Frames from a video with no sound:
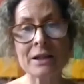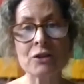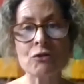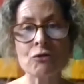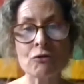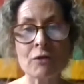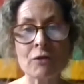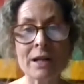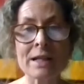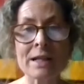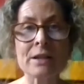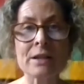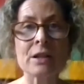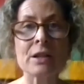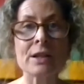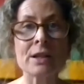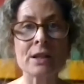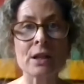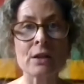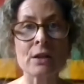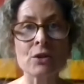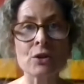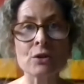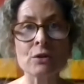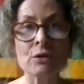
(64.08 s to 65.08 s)
address the
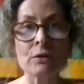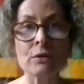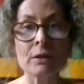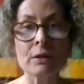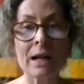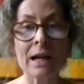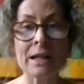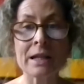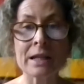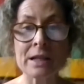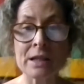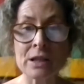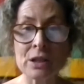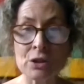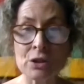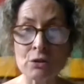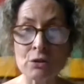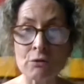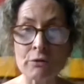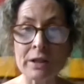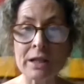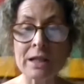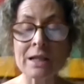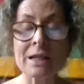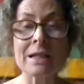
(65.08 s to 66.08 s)
social and
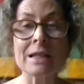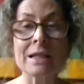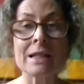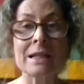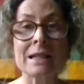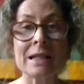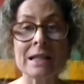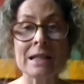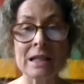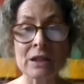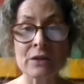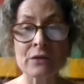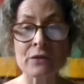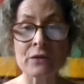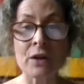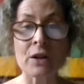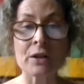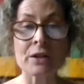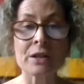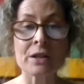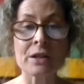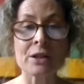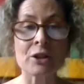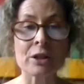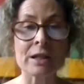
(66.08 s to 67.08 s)
historic
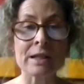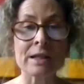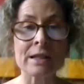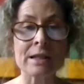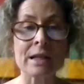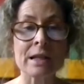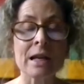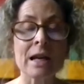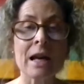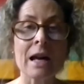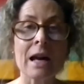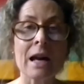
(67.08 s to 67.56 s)
disadvantages